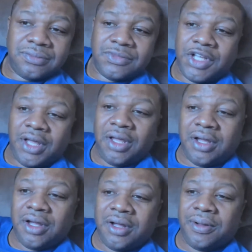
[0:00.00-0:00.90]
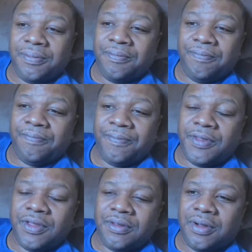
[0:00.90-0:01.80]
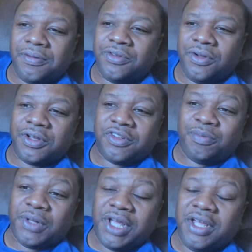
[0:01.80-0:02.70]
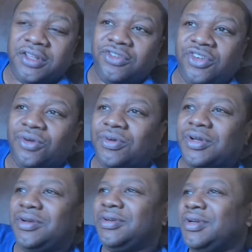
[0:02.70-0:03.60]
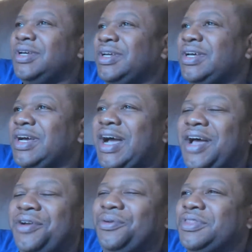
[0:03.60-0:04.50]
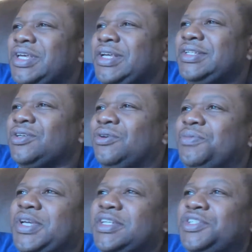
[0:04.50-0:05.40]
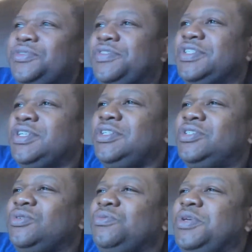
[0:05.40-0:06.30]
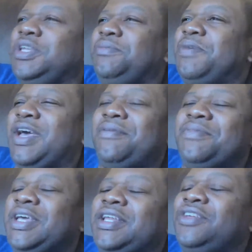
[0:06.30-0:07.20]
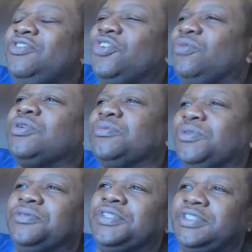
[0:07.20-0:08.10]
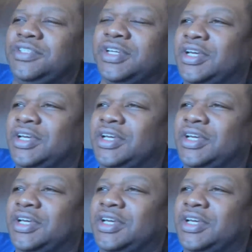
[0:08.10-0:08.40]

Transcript: They oh, to explain the Joker, I don't think so because you've seen too many Batman and Joker movies.